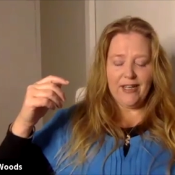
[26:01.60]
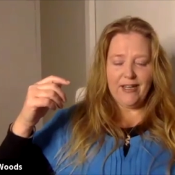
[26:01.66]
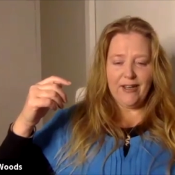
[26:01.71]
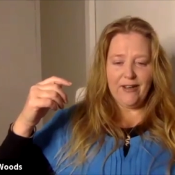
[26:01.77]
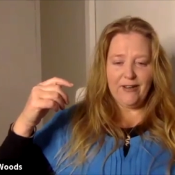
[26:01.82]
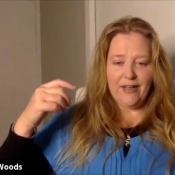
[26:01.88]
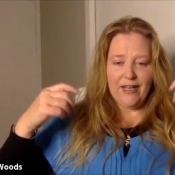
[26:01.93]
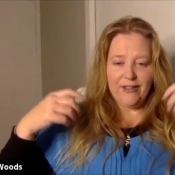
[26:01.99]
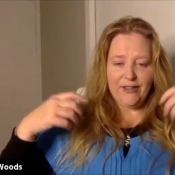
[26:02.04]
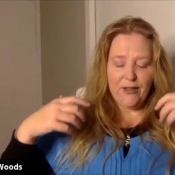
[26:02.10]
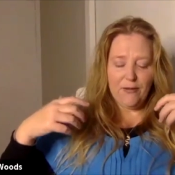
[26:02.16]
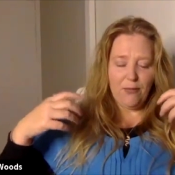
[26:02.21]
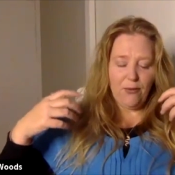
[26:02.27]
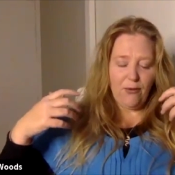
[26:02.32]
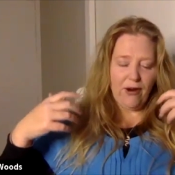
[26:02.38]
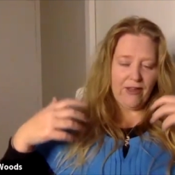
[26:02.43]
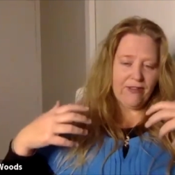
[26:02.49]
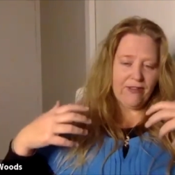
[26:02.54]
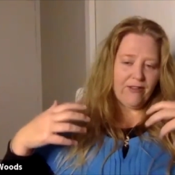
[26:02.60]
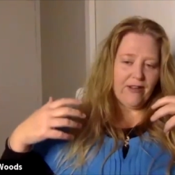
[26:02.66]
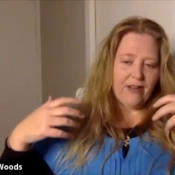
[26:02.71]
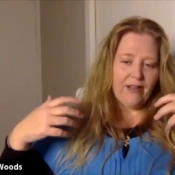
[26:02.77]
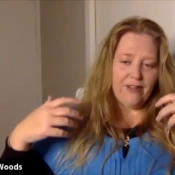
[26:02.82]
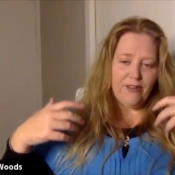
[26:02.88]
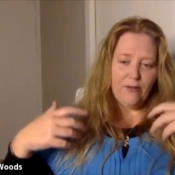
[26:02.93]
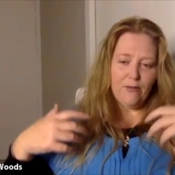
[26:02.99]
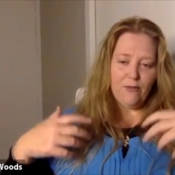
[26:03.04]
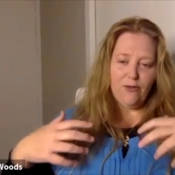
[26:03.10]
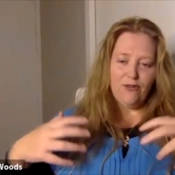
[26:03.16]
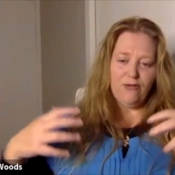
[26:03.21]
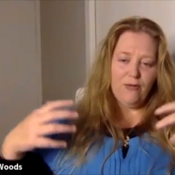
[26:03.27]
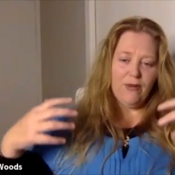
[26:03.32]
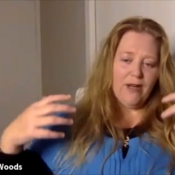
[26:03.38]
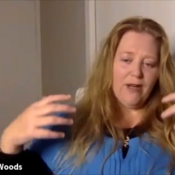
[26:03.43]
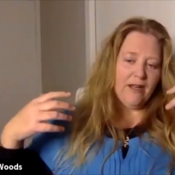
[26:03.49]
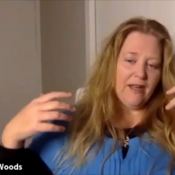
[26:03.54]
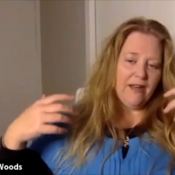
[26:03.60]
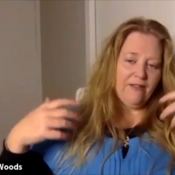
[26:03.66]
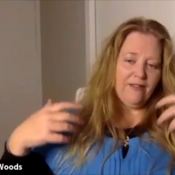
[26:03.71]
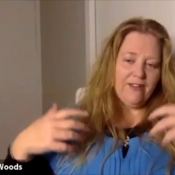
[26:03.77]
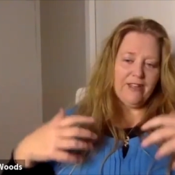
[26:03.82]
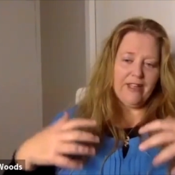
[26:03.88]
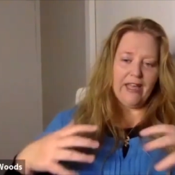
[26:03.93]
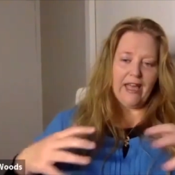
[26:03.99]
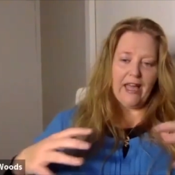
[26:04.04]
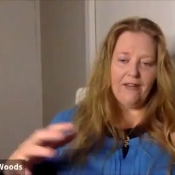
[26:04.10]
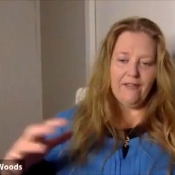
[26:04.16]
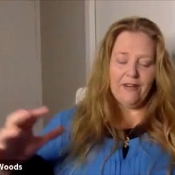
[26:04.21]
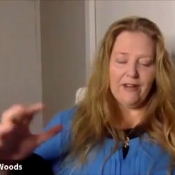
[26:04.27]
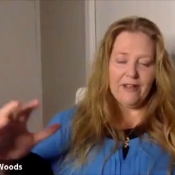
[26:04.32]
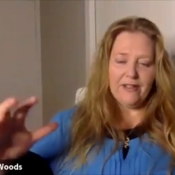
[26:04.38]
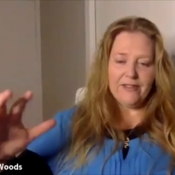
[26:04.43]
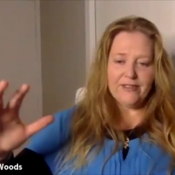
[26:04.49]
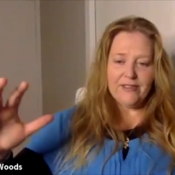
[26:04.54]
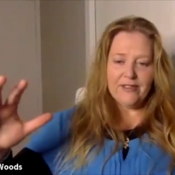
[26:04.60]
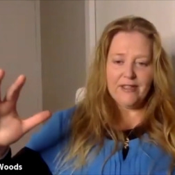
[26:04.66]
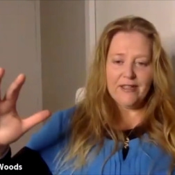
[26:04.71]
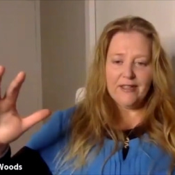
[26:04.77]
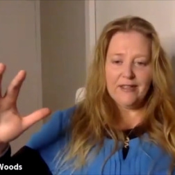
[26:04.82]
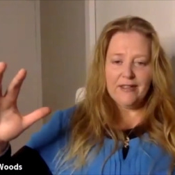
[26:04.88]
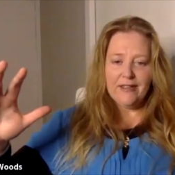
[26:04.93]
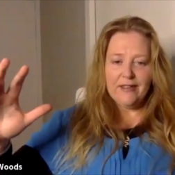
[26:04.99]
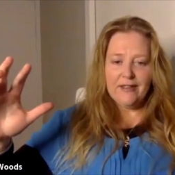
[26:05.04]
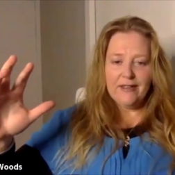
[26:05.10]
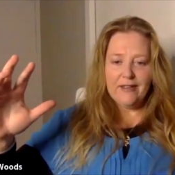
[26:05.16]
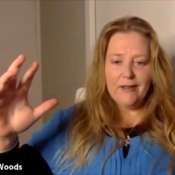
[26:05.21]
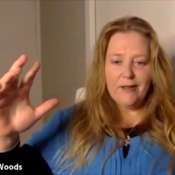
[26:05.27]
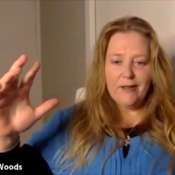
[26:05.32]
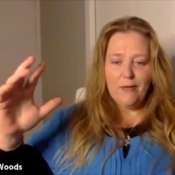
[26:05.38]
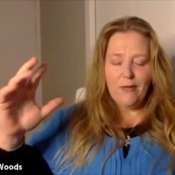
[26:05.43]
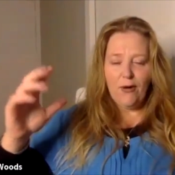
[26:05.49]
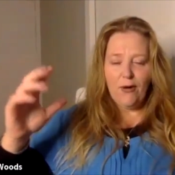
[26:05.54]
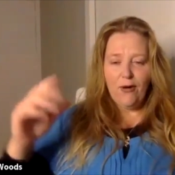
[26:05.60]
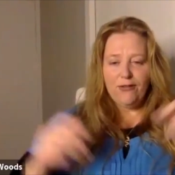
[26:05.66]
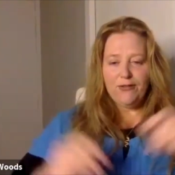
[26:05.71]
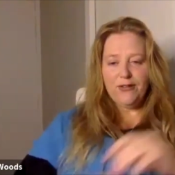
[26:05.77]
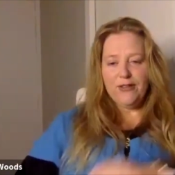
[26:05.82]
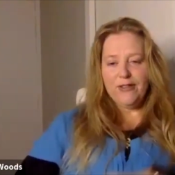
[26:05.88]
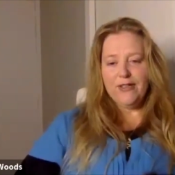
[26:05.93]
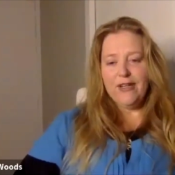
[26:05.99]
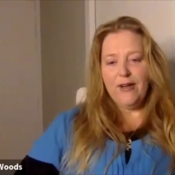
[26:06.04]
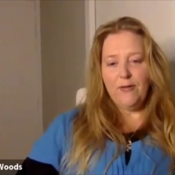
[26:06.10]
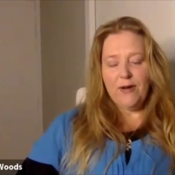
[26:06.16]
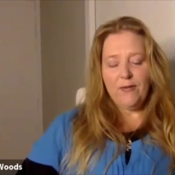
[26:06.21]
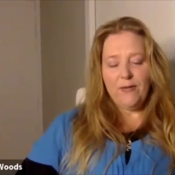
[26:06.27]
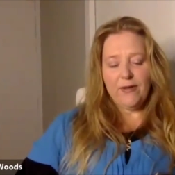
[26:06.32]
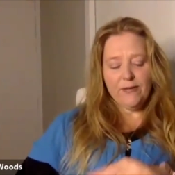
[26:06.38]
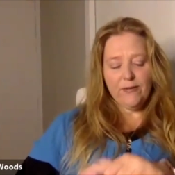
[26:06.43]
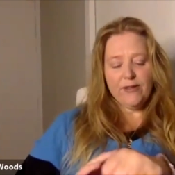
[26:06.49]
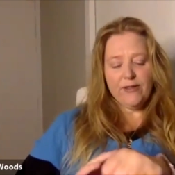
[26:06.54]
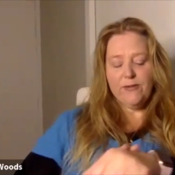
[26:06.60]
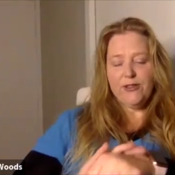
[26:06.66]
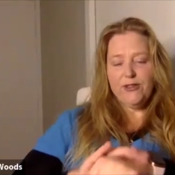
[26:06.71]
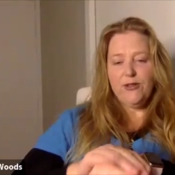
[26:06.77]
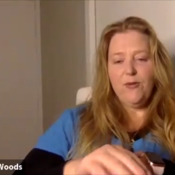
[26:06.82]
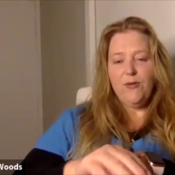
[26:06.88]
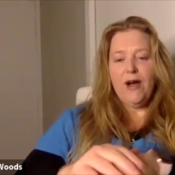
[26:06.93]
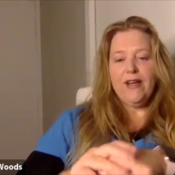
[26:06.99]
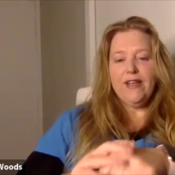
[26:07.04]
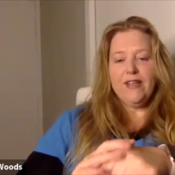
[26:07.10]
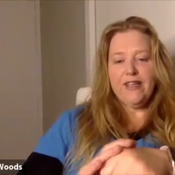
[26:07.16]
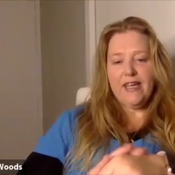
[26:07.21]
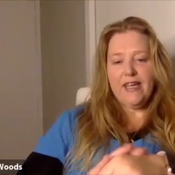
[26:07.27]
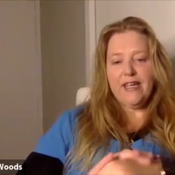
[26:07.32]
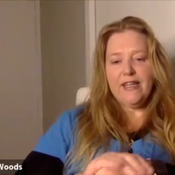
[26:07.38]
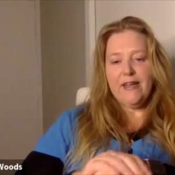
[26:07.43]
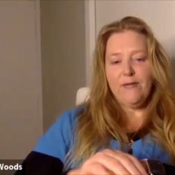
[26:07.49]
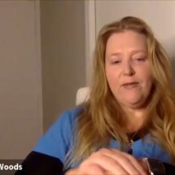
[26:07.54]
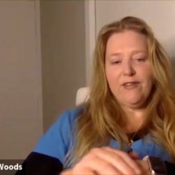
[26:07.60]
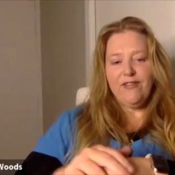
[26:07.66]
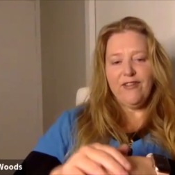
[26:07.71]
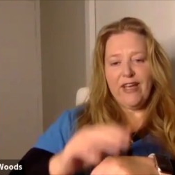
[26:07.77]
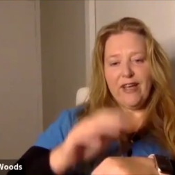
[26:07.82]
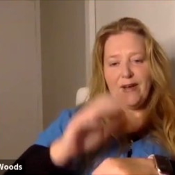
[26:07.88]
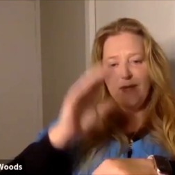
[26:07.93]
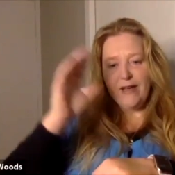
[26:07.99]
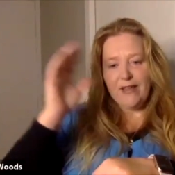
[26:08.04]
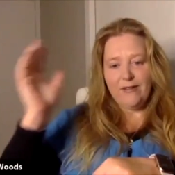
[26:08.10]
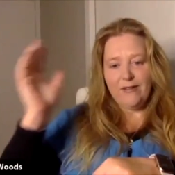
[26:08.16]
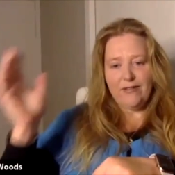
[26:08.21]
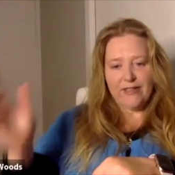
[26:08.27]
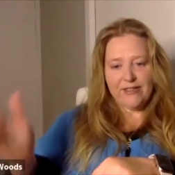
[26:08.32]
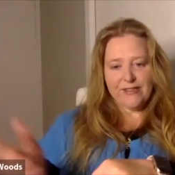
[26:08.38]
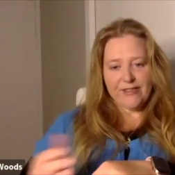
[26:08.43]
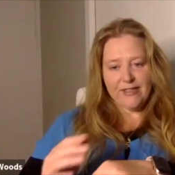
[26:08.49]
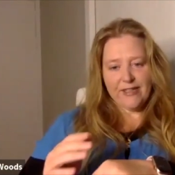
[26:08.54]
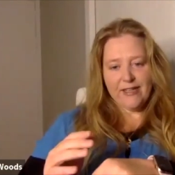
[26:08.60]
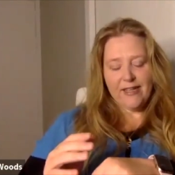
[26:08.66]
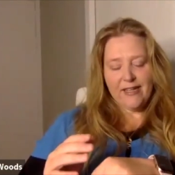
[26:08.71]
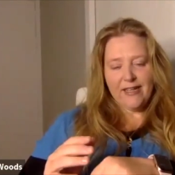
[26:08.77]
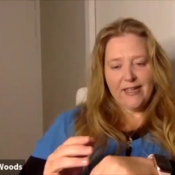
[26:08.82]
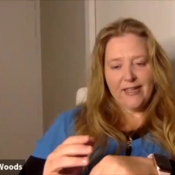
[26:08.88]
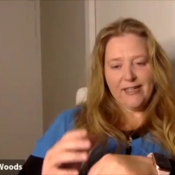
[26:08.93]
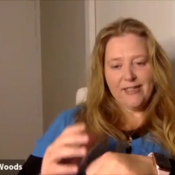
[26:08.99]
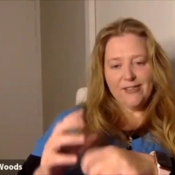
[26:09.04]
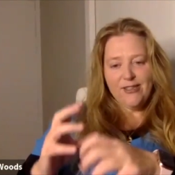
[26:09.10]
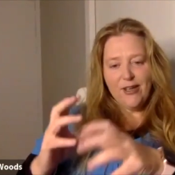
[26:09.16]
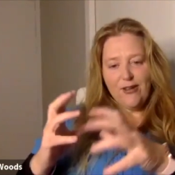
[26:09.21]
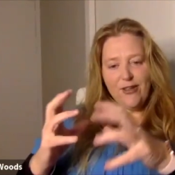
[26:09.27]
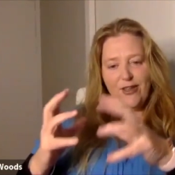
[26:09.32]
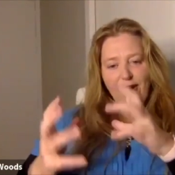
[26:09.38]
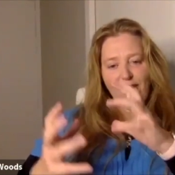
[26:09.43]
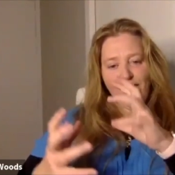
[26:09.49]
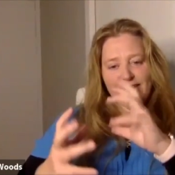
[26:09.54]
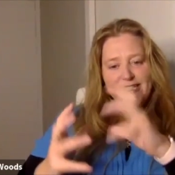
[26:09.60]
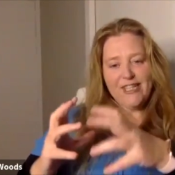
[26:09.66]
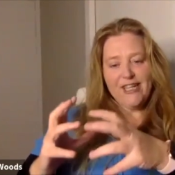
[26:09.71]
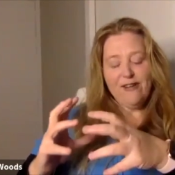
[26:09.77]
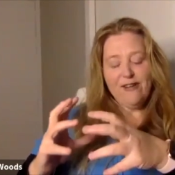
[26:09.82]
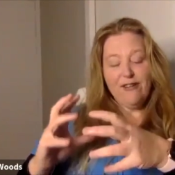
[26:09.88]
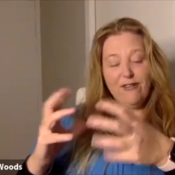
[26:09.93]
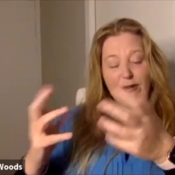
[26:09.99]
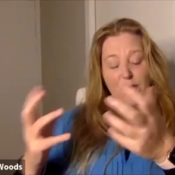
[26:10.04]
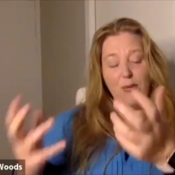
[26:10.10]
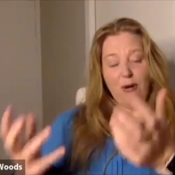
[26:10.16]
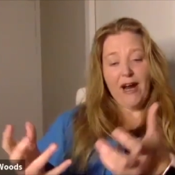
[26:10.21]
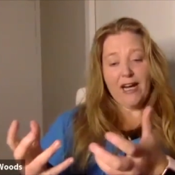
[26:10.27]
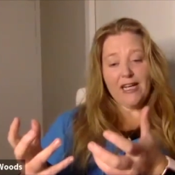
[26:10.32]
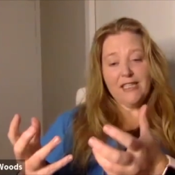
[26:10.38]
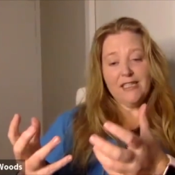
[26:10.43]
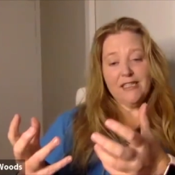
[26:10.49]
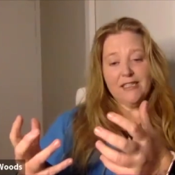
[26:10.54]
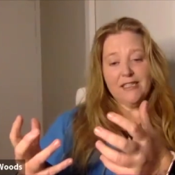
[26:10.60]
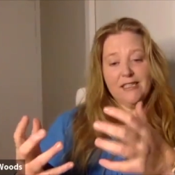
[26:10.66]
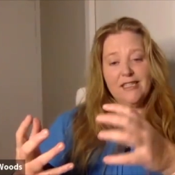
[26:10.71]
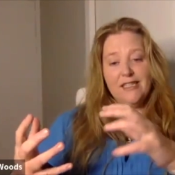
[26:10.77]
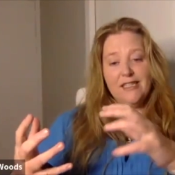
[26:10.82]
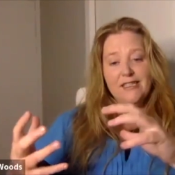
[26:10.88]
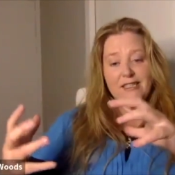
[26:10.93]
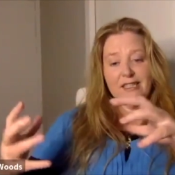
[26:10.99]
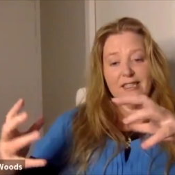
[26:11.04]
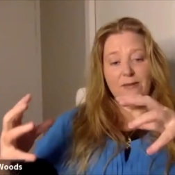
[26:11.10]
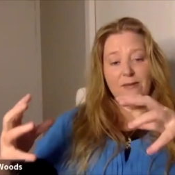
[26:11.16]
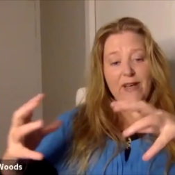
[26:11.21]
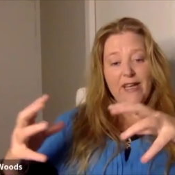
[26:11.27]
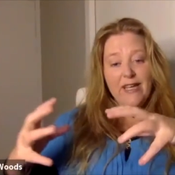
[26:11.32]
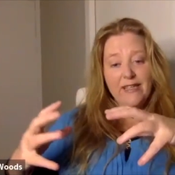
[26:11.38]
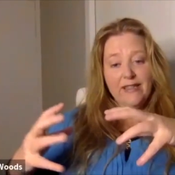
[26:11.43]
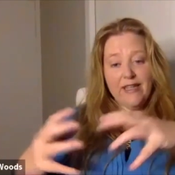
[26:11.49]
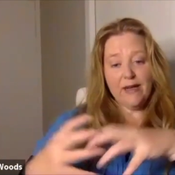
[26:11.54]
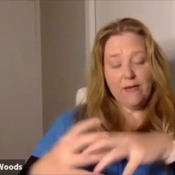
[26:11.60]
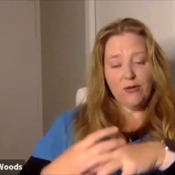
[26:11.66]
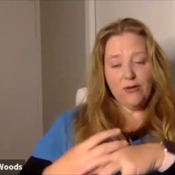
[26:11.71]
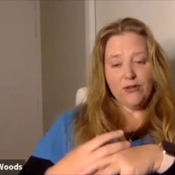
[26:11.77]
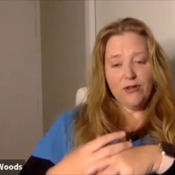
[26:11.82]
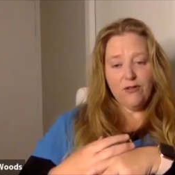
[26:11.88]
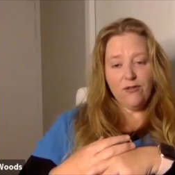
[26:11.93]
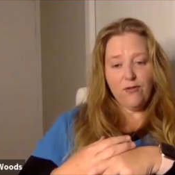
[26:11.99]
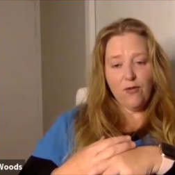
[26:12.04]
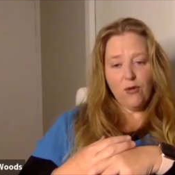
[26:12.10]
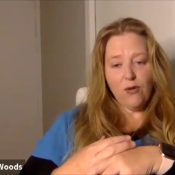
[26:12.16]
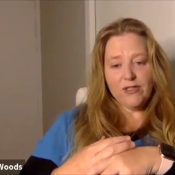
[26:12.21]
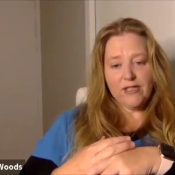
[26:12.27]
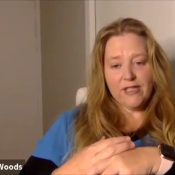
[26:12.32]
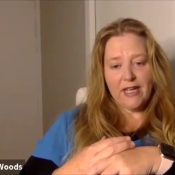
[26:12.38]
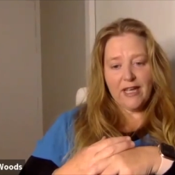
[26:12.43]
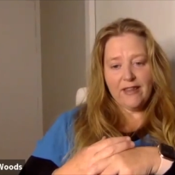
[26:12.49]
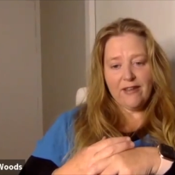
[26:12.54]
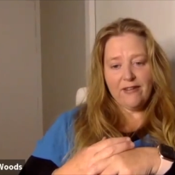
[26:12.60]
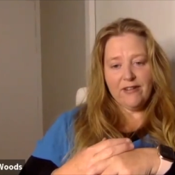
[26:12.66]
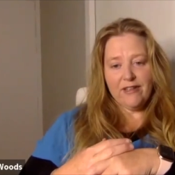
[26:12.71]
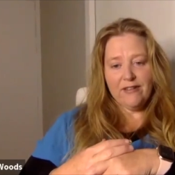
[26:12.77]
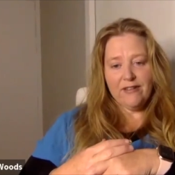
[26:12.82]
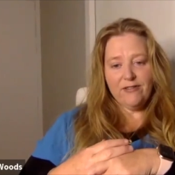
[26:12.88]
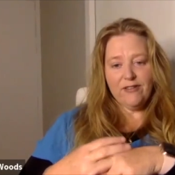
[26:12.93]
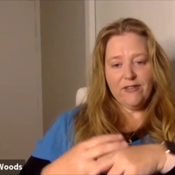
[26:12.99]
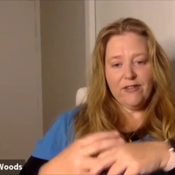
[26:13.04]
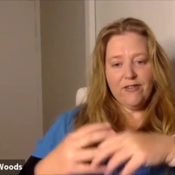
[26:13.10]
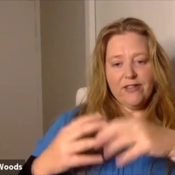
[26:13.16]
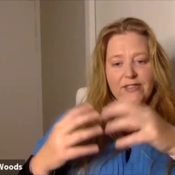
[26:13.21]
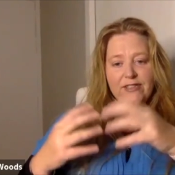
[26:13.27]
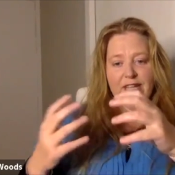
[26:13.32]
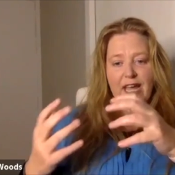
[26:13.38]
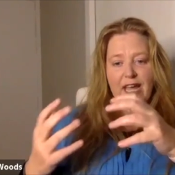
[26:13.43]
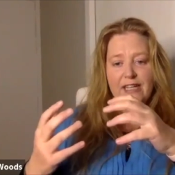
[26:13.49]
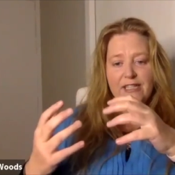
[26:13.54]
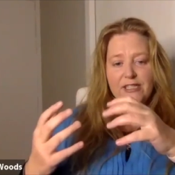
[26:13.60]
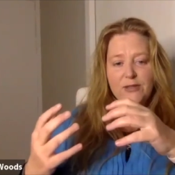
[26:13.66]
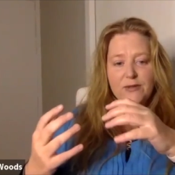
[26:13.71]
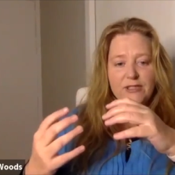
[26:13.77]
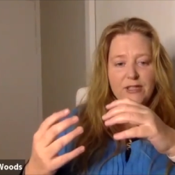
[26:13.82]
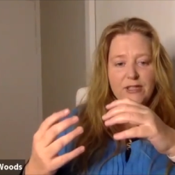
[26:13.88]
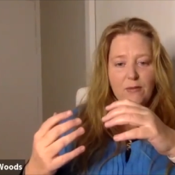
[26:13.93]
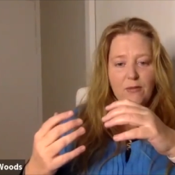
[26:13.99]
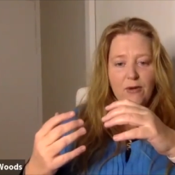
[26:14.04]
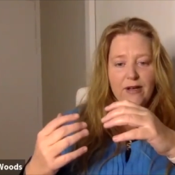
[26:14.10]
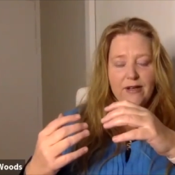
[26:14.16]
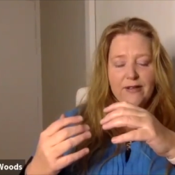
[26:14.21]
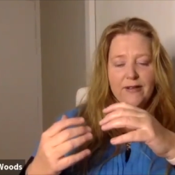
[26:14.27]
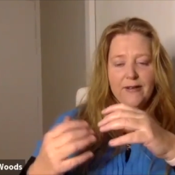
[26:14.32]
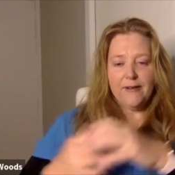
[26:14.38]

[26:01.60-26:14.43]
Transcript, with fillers: know let the breath and let the movement and let everything have us but often you know when we when we do one thing and then we forget about the rest so the idea of the practice is that we can then put the four together and if you've ever danced with someone